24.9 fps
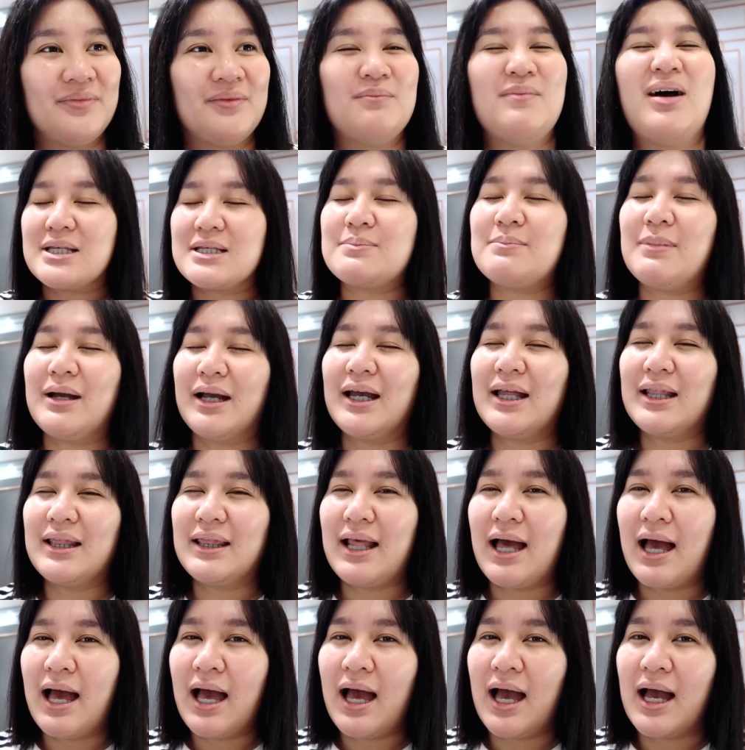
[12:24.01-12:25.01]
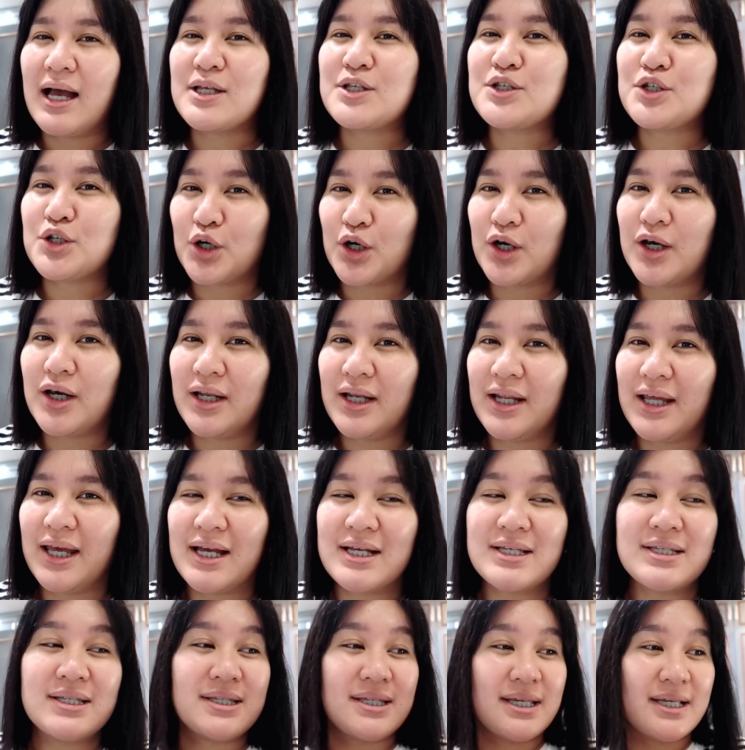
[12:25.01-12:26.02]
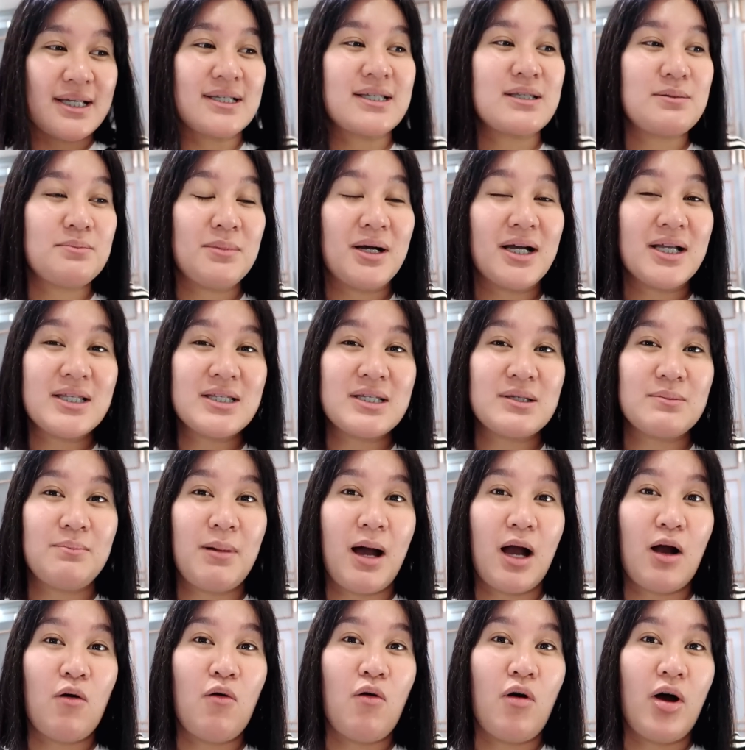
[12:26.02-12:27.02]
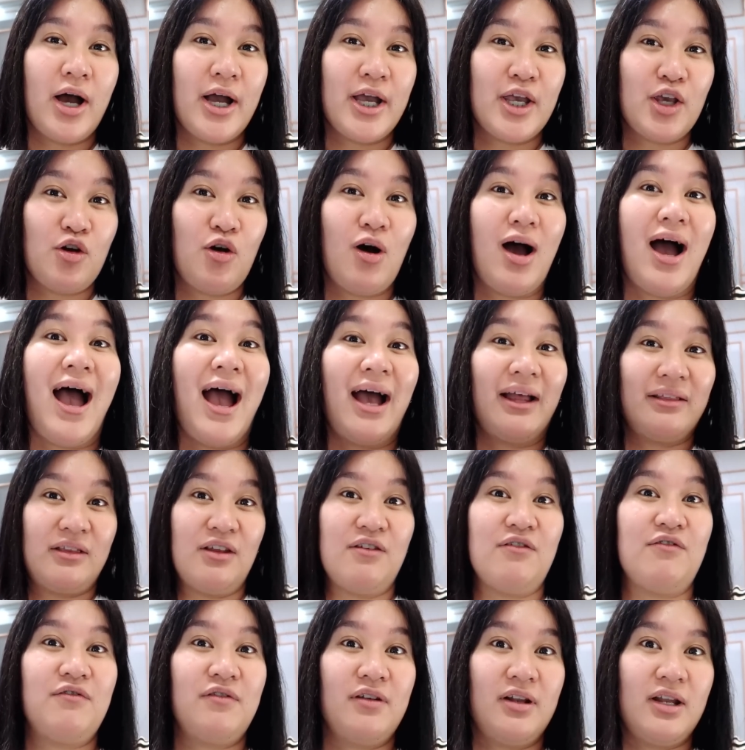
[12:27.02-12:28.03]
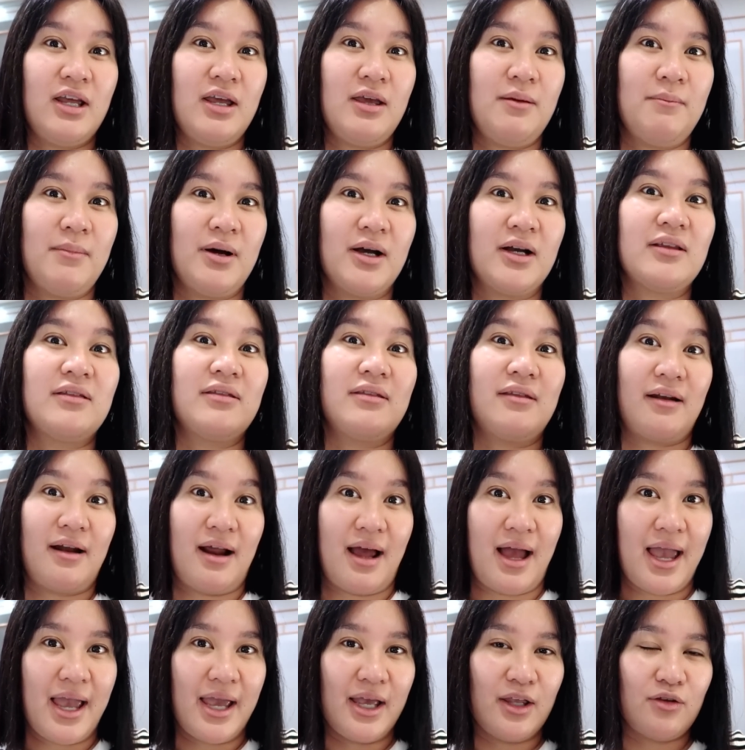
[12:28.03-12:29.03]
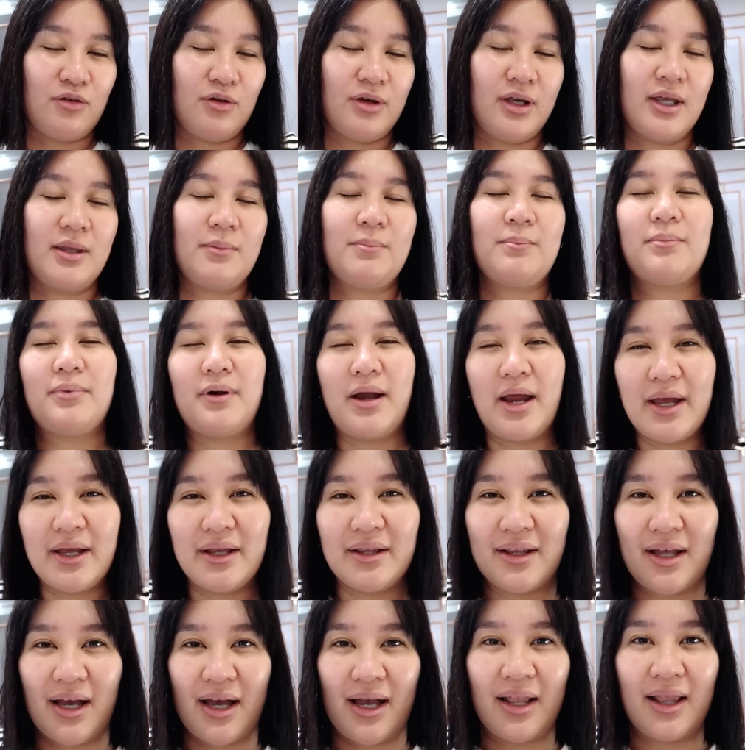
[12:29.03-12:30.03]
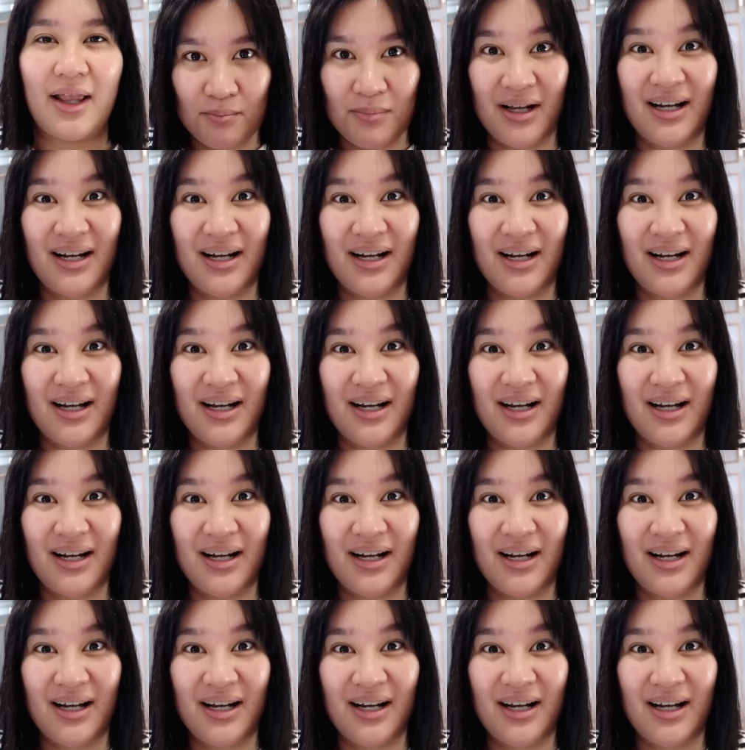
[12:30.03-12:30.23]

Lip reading: Mas maganda as early as 6 months bago kayo actively mag-try to get pregnant,